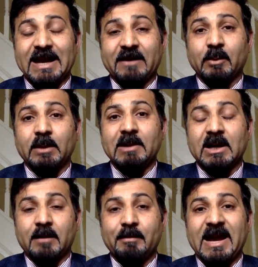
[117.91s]
And we will
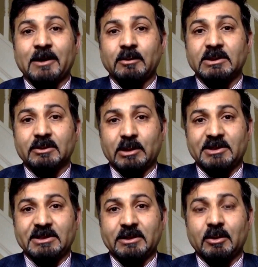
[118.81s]
come back to the square
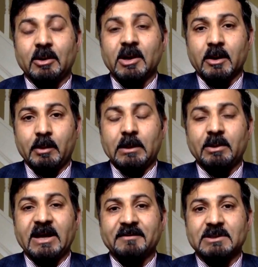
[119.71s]
zero where we
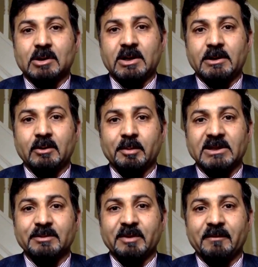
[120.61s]
have started two
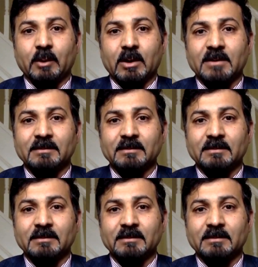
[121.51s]
months before.